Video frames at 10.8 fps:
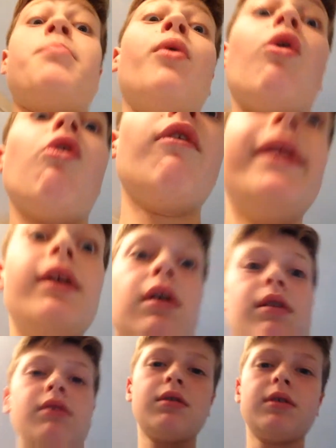boring.
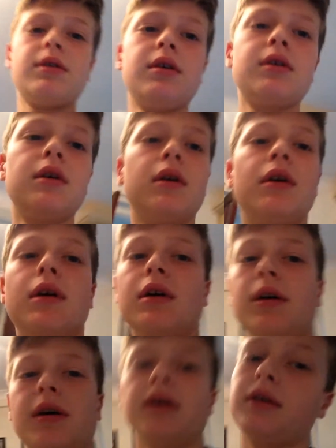
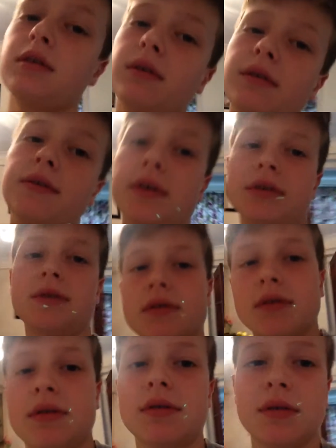Uh, so if
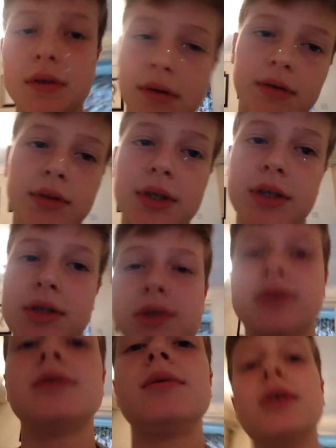it's only a
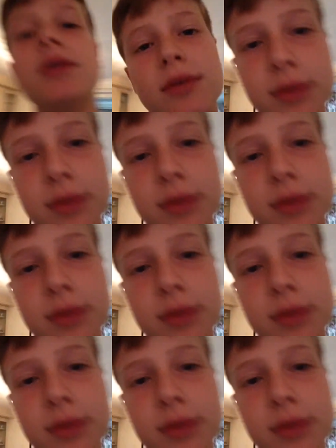short one,